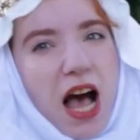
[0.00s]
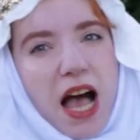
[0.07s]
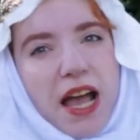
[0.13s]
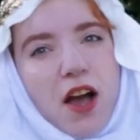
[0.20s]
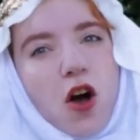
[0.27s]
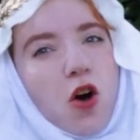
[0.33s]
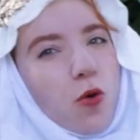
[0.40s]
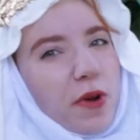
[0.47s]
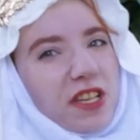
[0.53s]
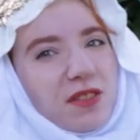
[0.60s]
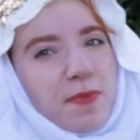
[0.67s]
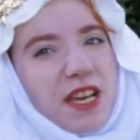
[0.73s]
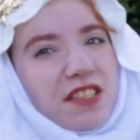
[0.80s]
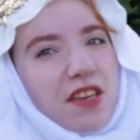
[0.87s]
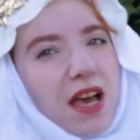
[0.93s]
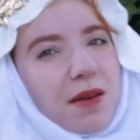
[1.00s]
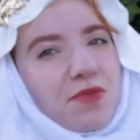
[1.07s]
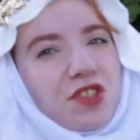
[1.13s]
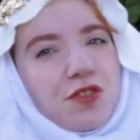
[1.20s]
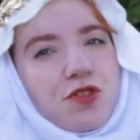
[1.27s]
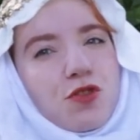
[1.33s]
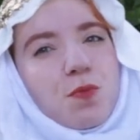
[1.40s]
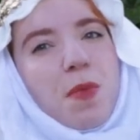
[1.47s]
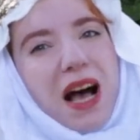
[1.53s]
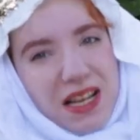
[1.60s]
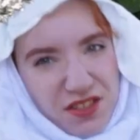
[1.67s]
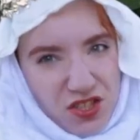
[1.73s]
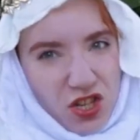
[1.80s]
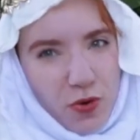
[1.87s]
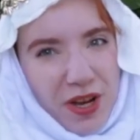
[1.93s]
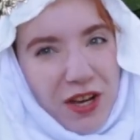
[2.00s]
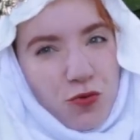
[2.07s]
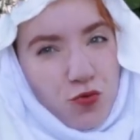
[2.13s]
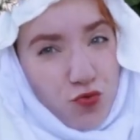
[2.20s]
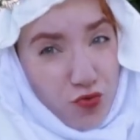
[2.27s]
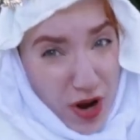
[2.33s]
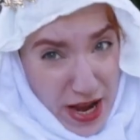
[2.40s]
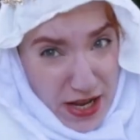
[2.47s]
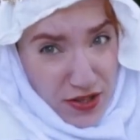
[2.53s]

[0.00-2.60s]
I always make time to do my sewing right.